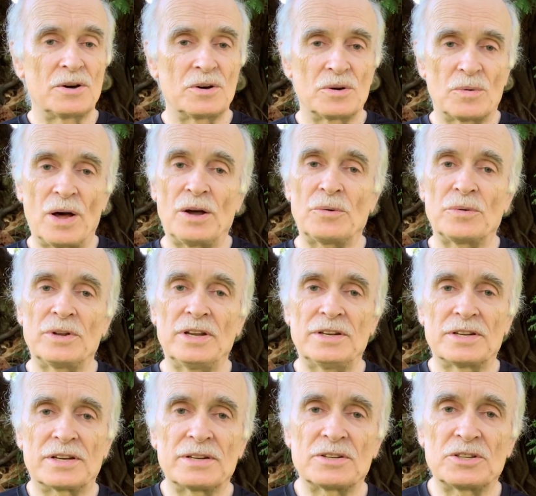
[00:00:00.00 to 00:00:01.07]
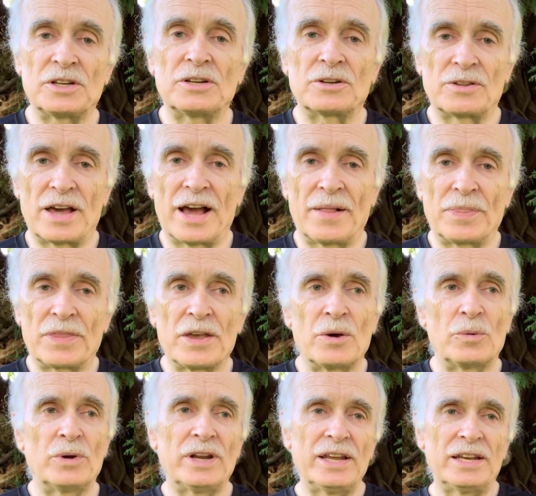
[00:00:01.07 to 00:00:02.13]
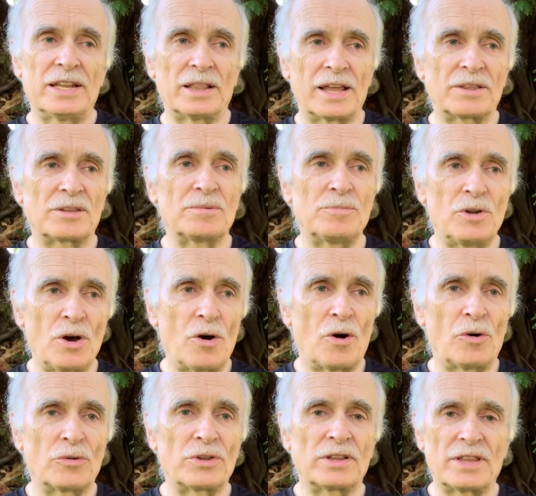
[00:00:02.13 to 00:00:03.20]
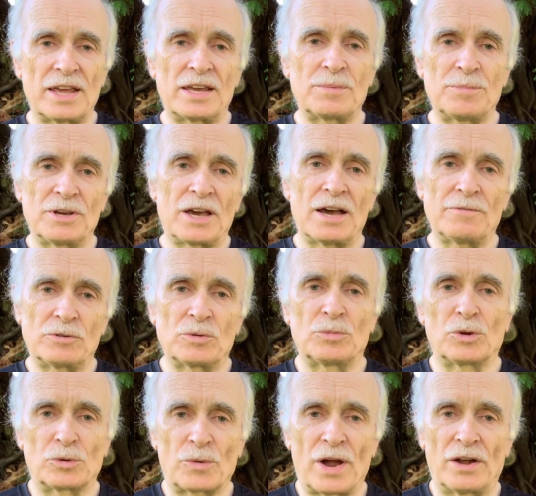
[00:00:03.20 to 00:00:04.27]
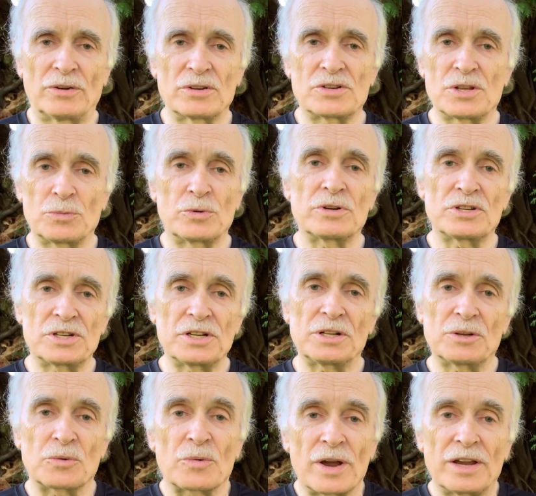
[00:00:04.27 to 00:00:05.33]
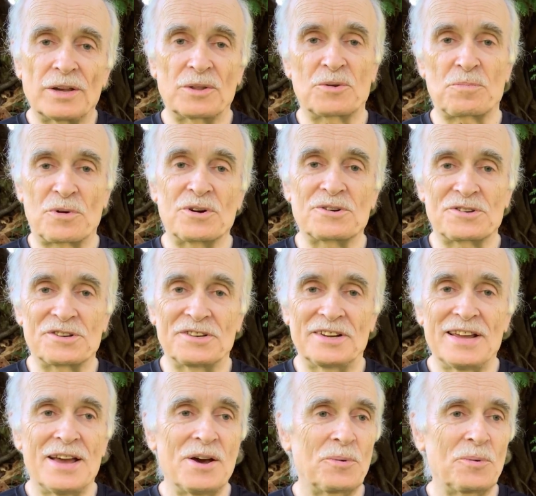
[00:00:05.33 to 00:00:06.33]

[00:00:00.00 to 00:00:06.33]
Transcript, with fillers: Well, we need to continue that. We need to let them know that they can be comfortable around us, that we're still a regular person.